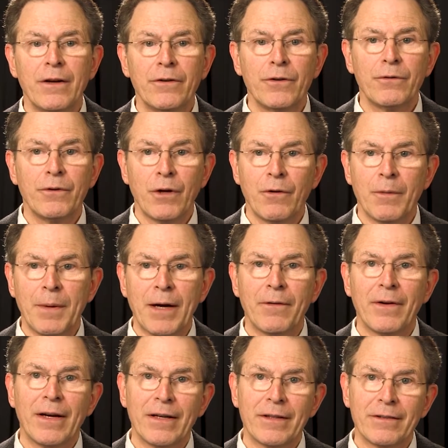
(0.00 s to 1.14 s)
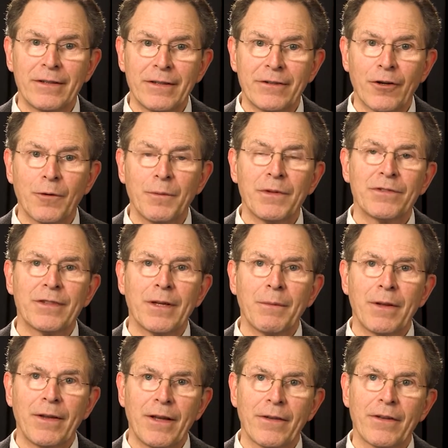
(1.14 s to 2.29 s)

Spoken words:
to know about, and it determines some of the